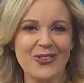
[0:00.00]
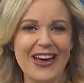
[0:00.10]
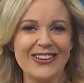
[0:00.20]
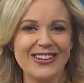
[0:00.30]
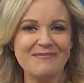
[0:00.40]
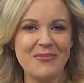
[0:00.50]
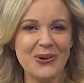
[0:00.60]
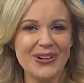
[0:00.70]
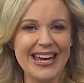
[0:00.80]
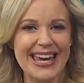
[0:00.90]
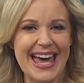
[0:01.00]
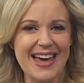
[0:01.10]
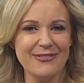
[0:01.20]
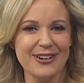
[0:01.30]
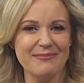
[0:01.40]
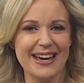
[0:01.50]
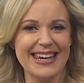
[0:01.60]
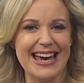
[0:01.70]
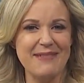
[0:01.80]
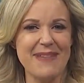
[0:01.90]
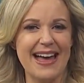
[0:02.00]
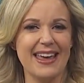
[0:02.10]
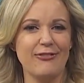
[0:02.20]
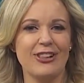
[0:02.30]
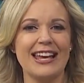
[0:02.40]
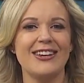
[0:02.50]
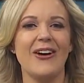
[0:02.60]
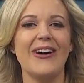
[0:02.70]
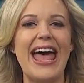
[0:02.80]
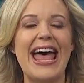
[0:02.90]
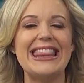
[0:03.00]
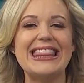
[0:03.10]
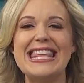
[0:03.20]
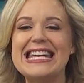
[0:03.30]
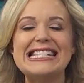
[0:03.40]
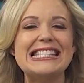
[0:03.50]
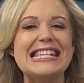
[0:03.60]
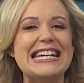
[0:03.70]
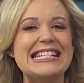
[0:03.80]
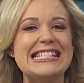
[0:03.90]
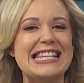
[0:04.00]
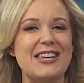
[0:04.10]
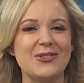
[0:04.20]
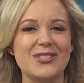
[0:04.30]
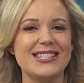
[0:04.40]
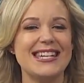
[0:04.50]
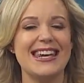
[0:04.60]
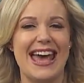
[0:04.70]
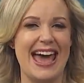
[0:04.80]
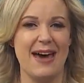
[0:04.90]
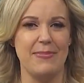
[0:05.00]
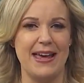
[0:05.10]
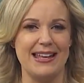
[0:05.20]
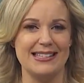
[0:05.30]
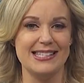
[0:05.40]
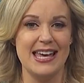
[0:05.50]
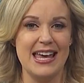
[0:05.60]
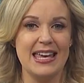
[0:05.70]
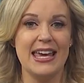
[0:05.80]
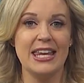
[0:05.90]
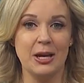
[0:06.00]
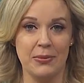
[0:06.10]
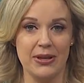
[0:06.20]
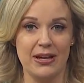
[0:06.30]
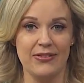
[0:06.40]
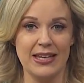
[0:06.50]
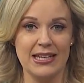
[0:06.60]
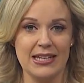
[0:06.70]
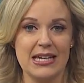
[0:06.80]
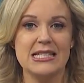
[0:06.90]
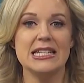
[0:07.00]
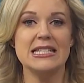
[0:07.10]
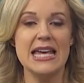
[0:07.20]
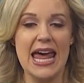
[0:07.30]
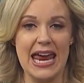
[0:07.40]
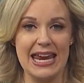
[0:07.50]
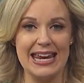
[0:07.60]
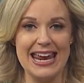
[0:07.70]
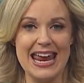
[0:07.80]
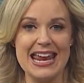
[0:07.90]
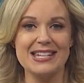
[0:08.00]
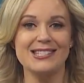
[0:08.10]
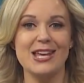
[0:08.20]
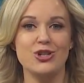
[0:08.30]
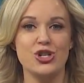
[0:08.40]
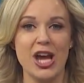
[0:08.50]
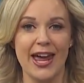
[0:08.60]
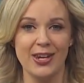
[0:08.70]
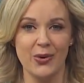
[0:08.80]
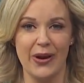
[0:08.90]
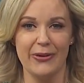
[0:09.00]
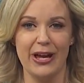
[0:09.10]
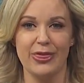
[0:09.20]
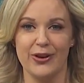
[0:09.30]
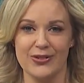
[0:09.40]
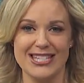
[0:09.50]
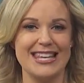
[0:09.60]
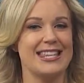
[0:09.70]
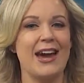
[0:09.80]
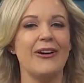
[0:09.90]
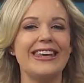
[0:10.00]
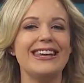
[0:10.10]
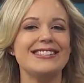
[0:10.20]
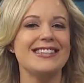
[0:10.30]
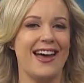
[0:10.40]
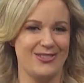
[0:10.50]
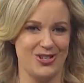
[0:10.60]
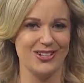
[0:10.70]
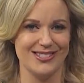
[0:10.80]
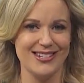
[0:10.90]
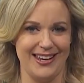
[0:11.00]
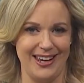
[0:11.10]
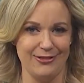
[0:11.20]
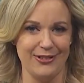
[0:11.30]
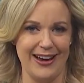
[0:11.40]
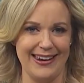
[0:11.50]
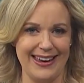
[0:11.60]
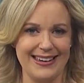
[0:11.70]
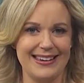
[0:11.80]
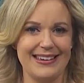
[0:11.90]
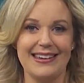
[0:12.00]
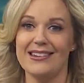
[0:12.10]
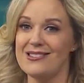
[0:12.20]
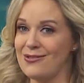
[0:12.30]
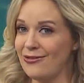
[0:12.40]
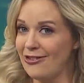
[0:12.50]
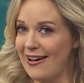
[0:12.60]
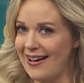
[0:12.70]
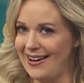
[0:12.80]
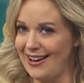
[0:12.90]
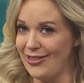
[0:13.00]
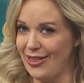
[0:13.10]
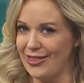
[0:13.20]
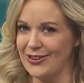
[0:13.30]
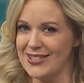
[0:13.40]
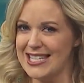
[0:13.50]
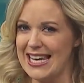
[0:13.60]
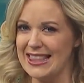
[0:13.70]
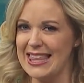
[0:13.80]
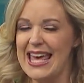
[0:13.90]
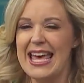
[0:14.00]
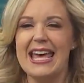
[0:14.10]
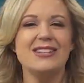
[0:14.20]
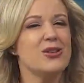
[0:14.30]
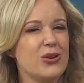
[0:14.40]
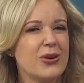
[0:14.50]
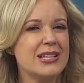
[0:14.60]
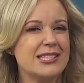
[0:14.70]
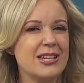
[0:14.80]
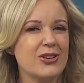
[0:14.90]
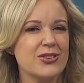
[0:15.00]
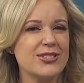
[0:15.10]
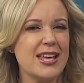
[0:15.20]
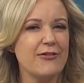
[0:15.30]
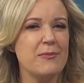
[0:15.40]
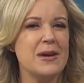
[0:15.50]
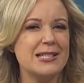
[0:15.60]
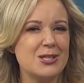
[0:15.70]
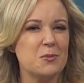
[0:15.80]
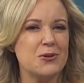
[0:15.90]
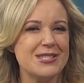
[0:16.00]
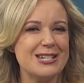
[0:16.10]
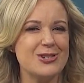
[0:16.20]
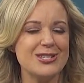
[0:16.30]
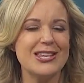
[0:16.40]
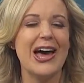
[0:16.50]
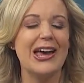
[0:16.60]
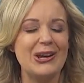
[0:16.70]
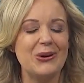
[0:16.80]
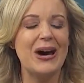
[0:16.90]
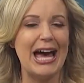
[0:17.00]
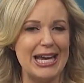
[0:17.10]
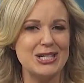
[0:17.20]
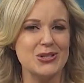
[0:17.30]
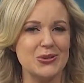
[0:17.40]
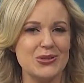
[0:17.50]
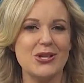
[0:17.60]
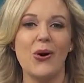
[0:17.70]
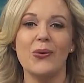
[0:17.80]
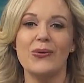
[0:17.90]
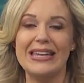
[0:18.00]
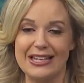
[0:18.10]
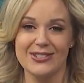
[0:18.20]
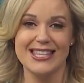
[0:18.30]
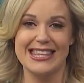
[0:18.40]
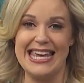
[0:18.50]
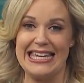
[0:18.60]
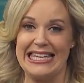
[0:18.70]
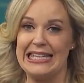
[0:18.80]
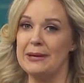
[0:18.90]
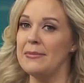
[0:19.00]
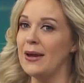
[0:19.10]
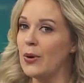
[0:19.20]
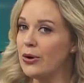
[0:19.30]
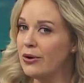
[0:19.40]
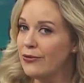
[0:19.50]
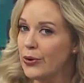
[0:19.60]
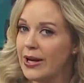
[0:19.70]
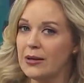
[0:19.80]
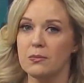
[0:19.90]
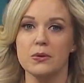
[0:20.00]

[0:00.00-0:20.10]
Well, good morning, everybody. I'm Maggie Flecknoe, and this is Houston Happens. Can you believe it? Today is January 13th. Now, it is not just any Friday. It is Friday the 13th. Do you consider yourself a bit superstitious? I know I do. So here's the thing. You may want to avoid